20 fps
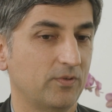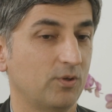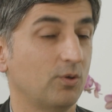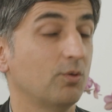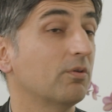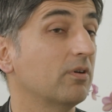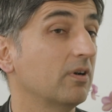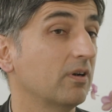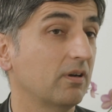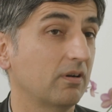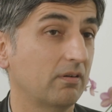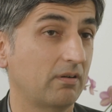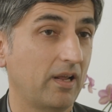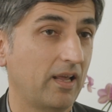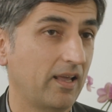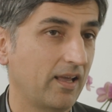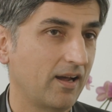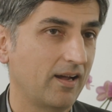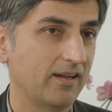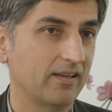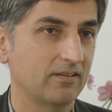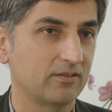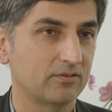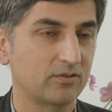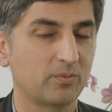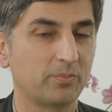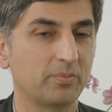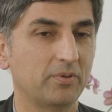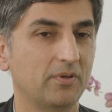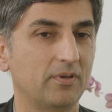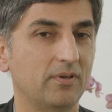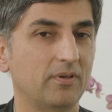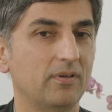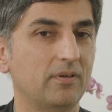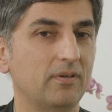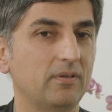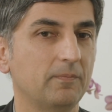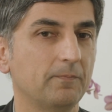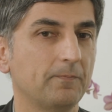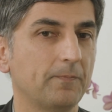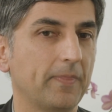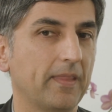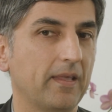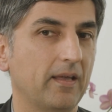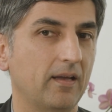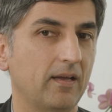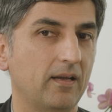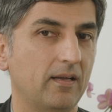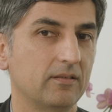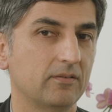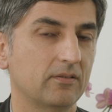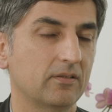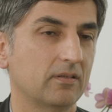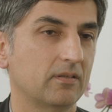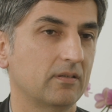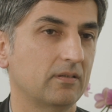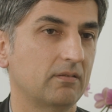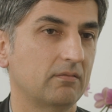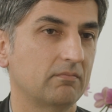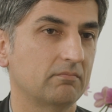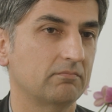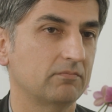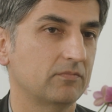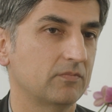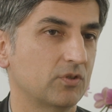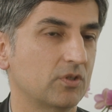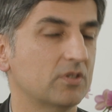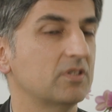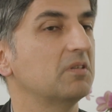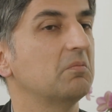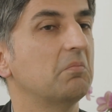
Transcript: You're an AI entrepreneur, and just